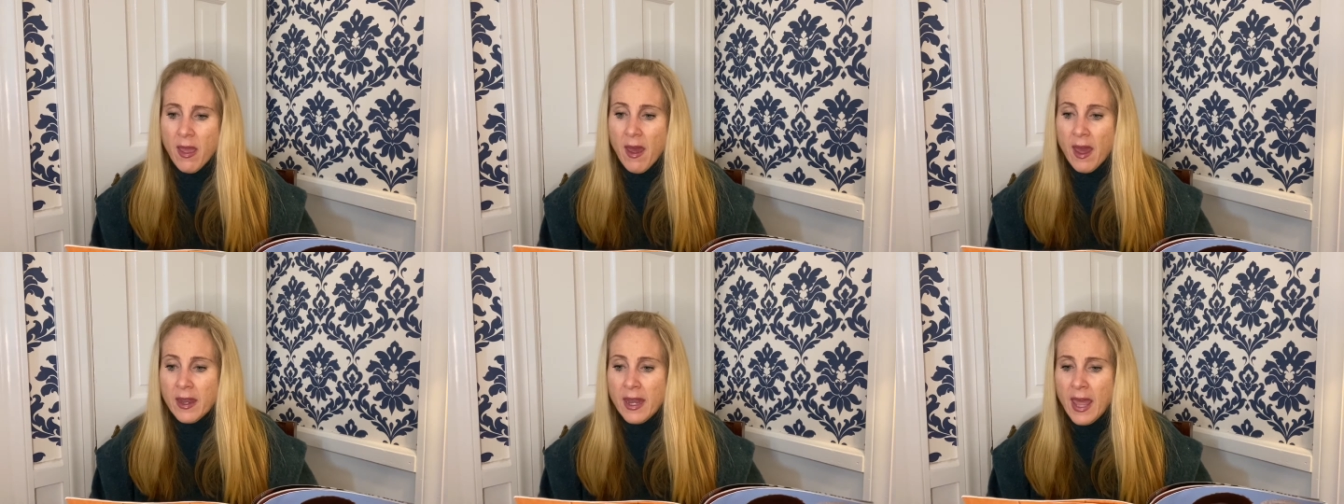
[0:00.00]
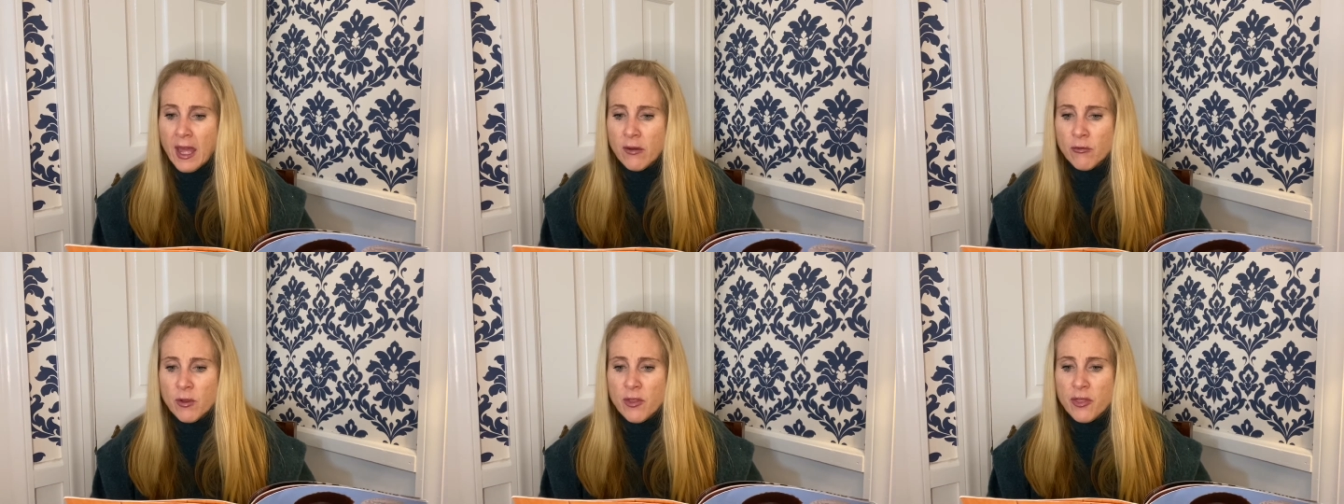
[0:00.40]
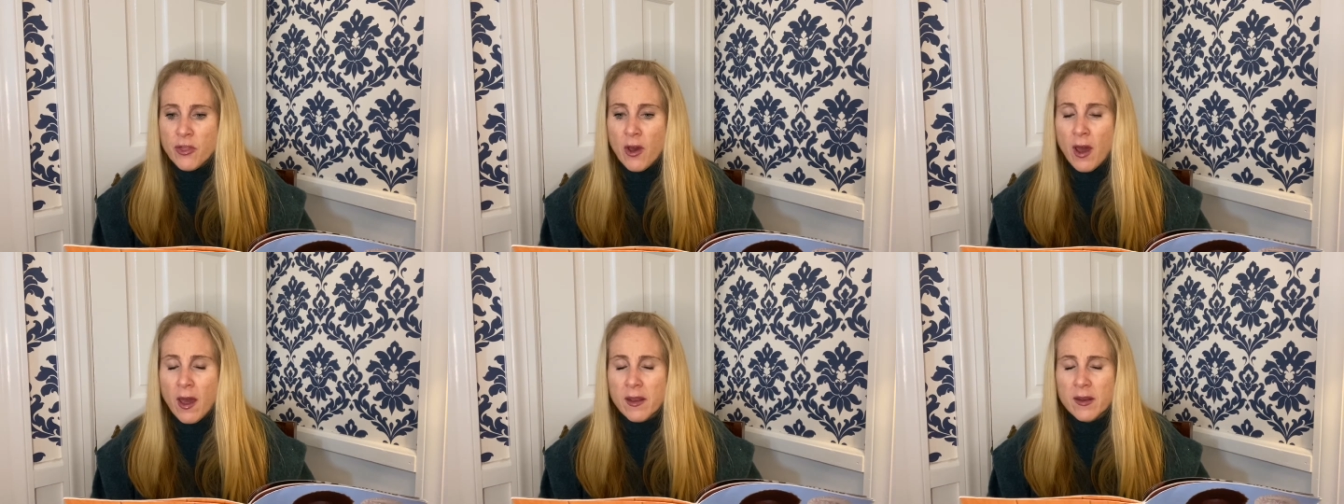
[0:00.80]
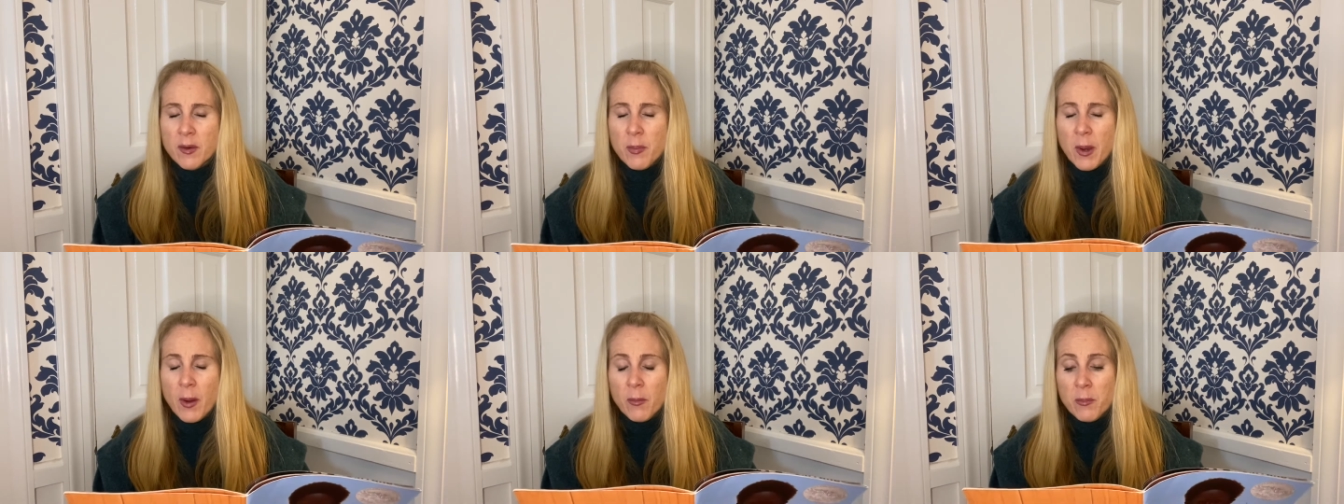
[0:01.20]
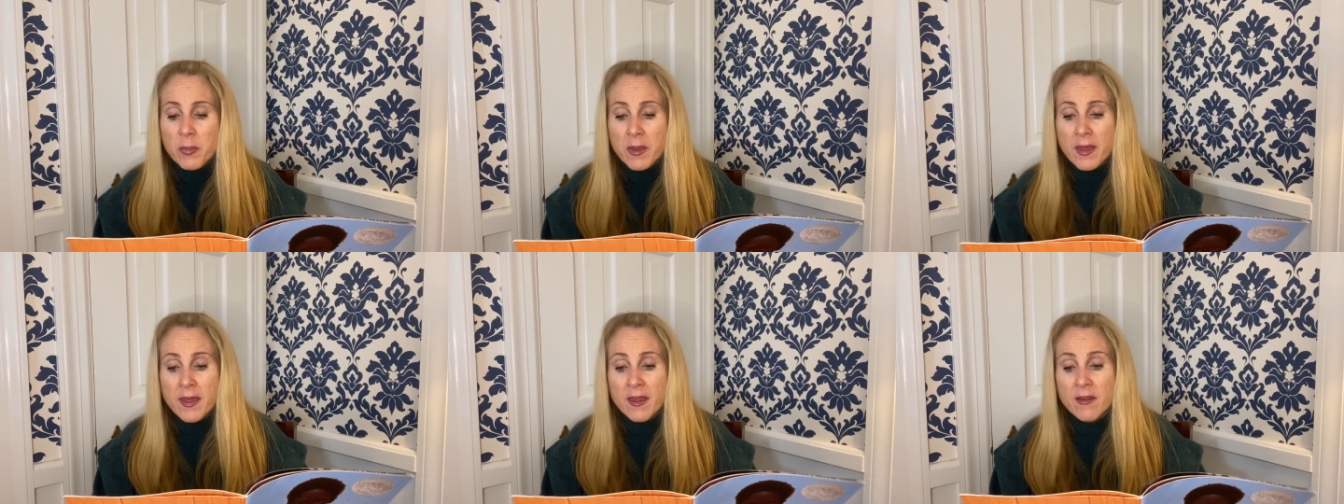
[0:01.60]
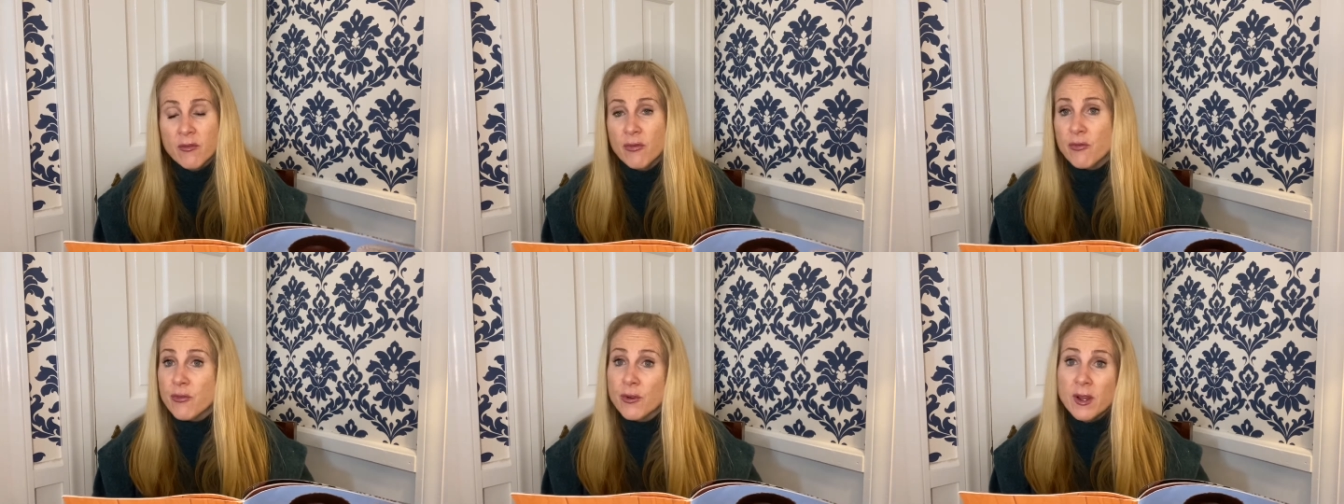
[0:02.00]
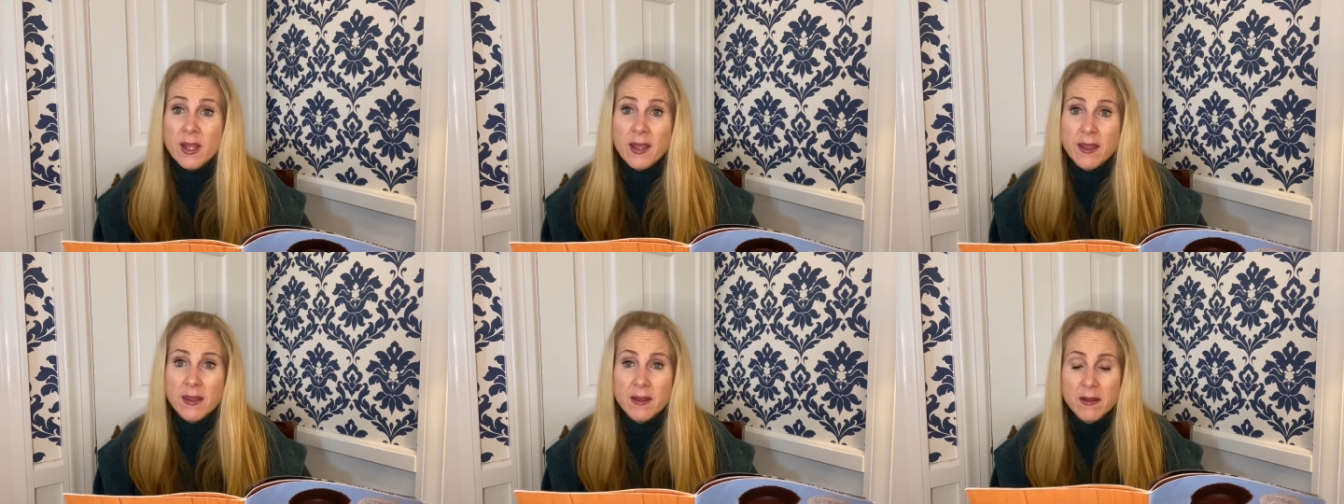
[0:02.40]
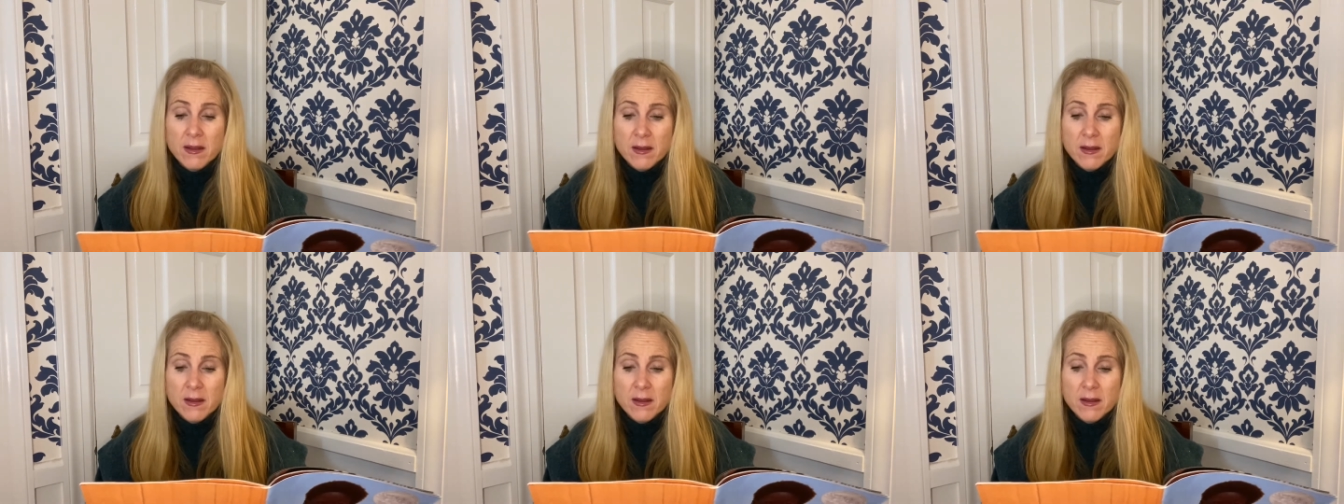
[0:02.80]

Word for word: And Henry thought about being free.